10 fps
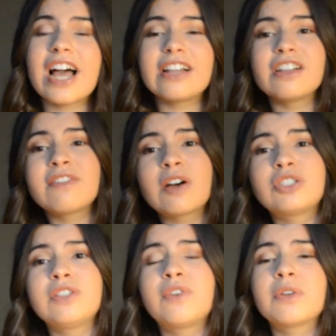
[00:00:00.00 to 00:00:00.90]
I love how
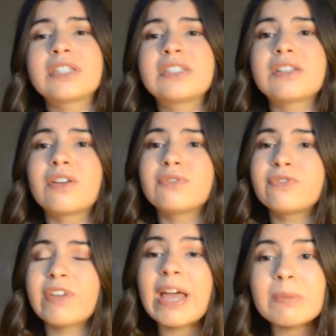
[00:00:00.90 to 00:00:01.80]
she focuses on
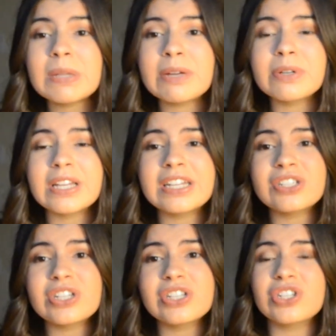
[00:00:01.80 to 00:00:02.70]
family
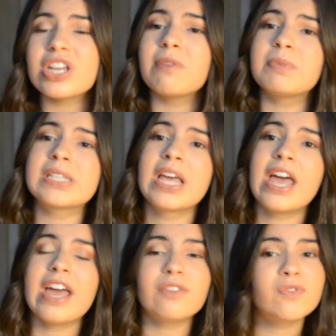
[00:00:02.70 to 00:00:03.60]
relationships
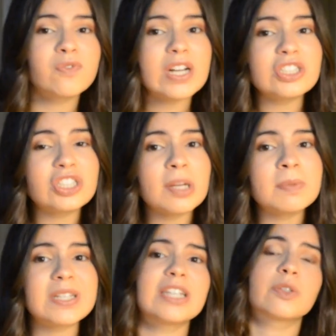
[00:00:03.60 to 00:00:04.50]
and
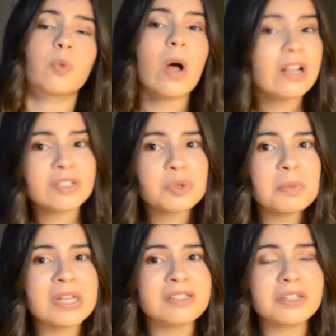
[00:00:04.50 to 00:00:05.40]
friendships as well as
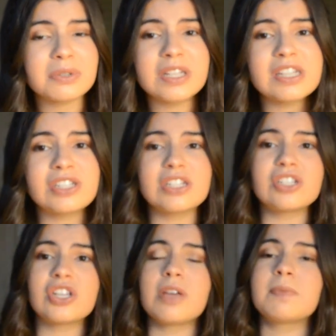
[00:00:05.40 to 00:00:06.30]
romantic
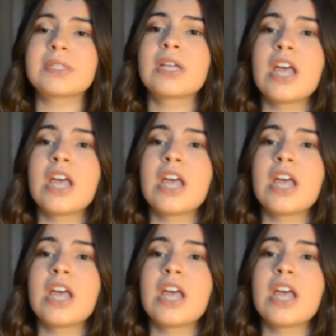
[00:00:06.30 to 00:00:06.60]
relationships.